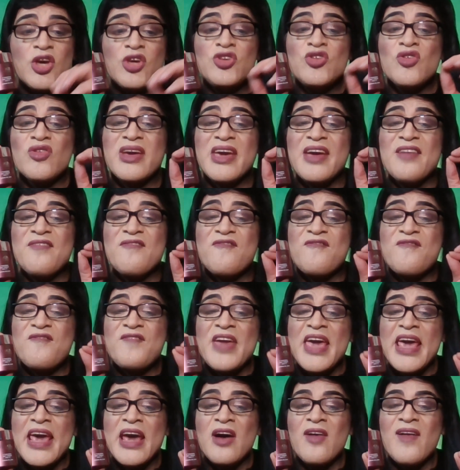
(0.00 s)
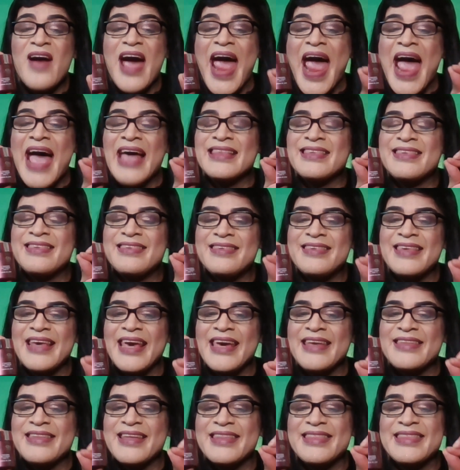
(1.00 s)
You can feel and
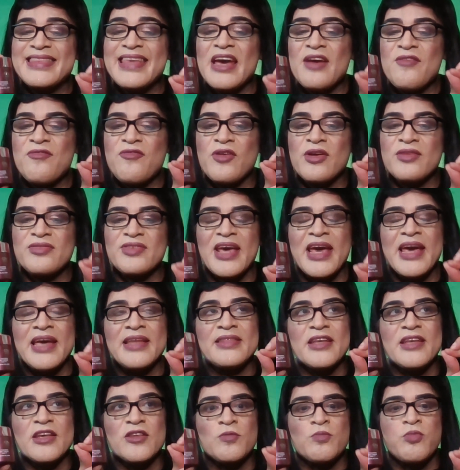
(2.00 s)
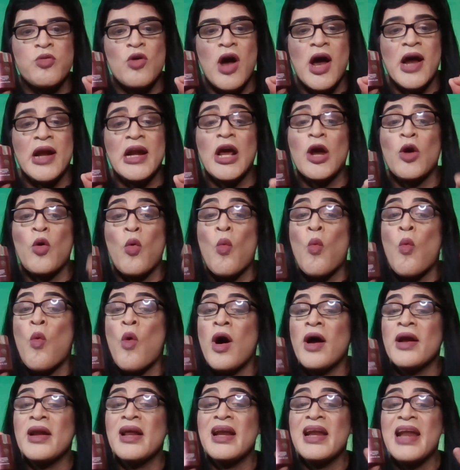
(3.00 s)
see the difference in this product.
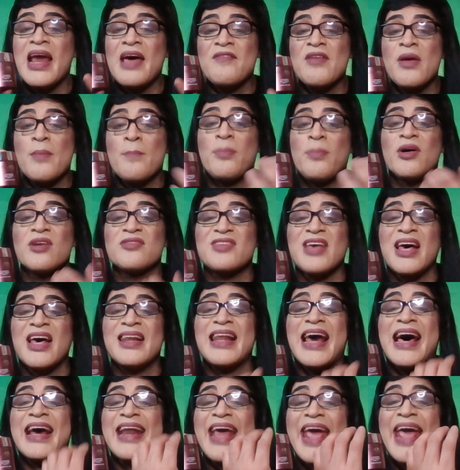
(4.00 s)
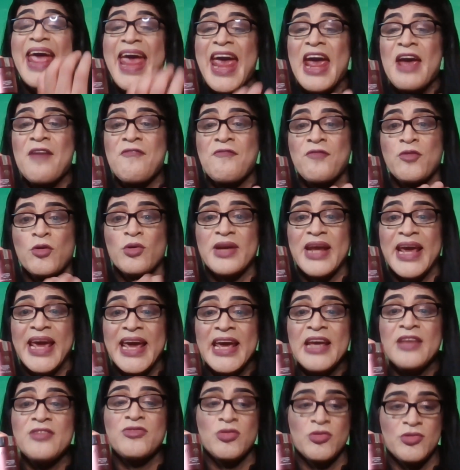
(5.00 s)
111 puts a lot of effort
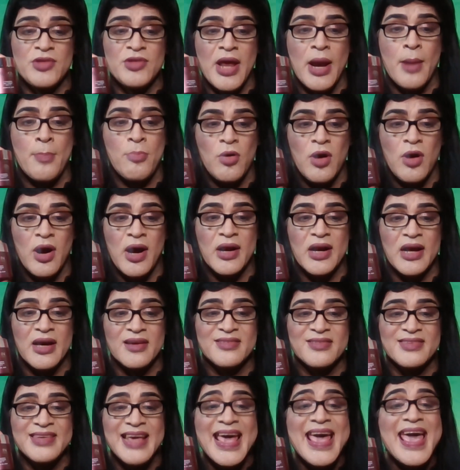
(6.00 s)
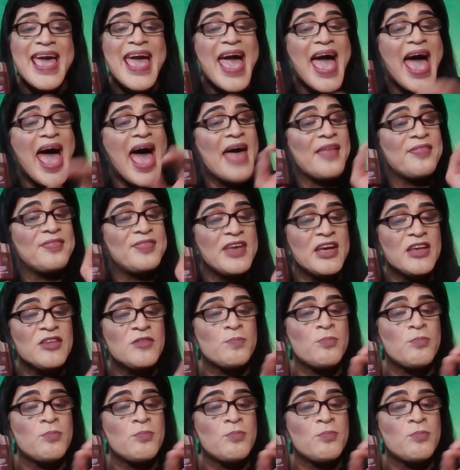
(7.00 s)
into their products, and this